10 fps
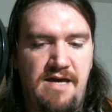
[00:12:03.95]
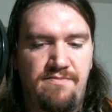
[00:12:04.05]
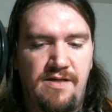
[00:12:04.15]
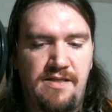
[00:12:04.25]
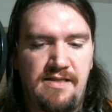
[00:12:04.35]

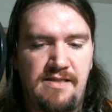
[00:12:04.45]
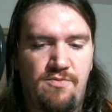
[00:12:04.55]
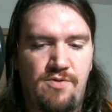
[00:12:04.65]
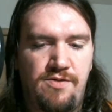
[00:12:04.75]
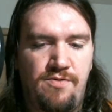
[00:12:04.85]
Everything
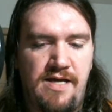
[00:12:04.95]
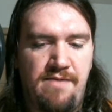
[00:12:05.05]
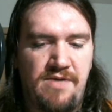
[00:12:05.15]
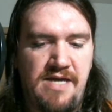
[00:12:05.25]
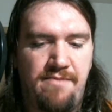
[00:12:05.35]
that we're
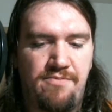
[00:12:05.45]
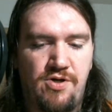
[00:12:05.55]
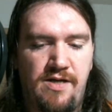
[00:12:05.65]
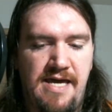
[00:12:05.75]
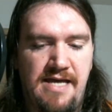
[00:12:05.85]
doing I'm
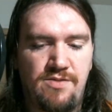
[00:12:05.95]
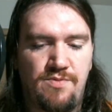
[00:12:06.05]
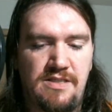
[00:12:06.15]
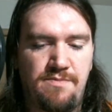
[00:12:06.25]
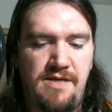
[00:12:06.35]
capturing
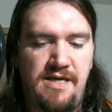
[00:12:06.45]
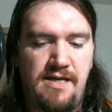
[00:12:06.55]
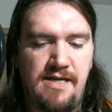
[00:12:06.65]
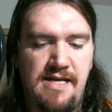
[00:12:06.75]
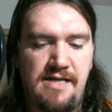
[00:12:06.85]
as we speak,